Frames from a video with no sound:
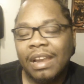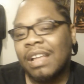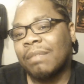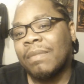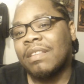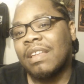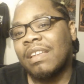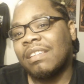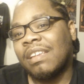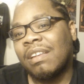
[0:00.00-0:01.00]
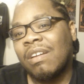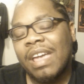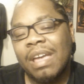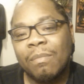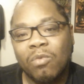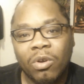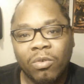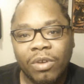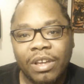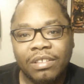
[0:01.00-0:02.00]
And not to mention that they said they'll add more
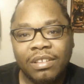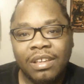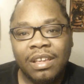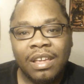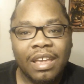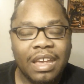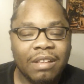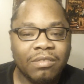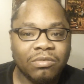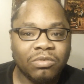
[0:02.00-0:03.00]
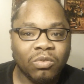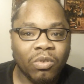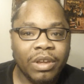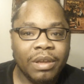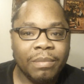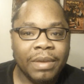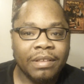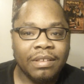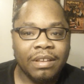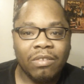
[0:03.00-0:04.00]
crests, extra story missing.